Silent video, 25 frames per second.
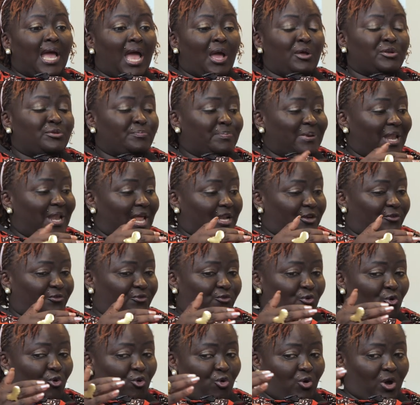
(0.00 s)
I'd planned
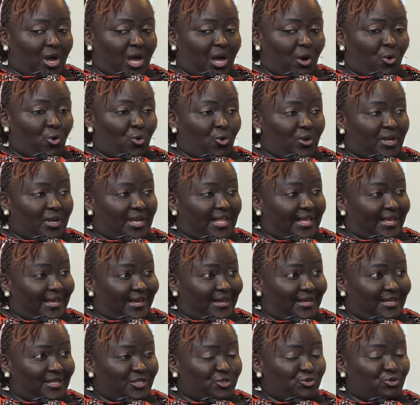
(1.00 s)
for a whole
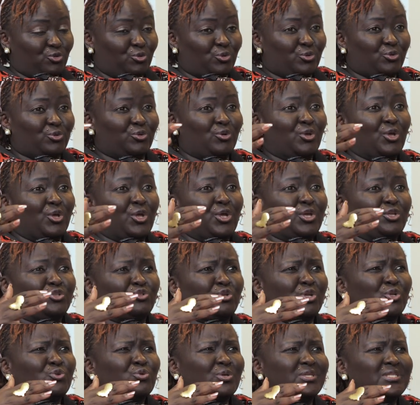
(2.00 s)
year. So
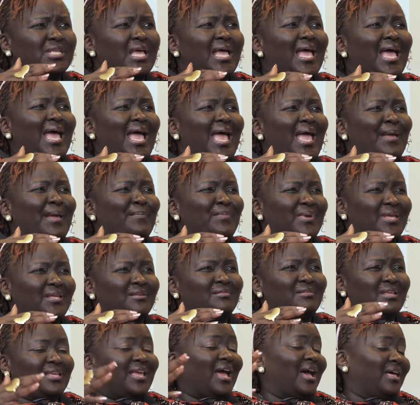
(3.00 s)
it was,
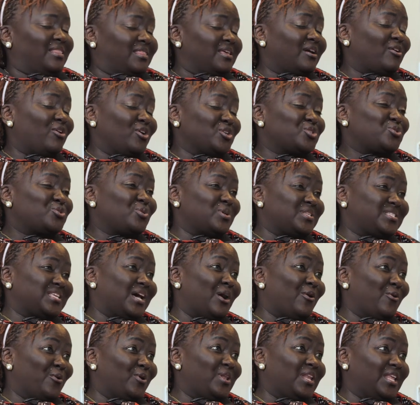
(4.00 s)
the course was
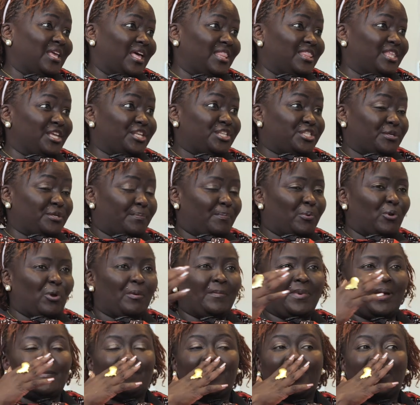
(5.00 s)
a whole year, the
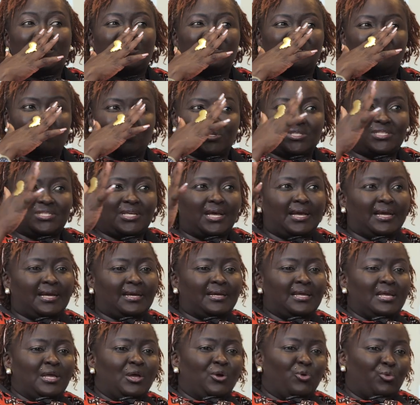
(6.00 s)
diploma, but there was a
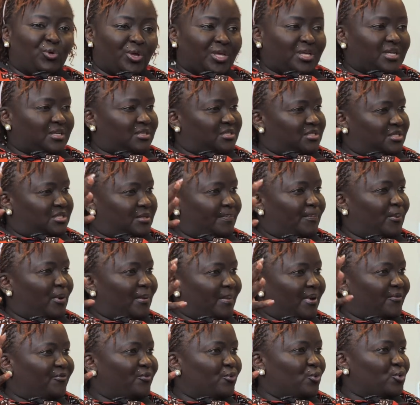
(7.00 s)
quick
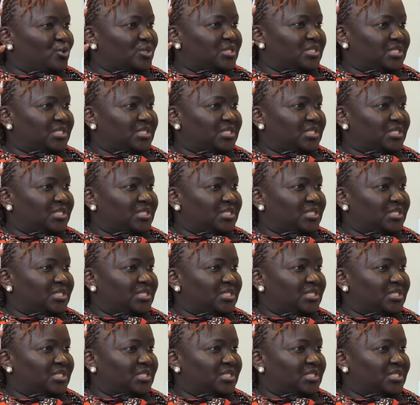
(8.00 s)
diploma for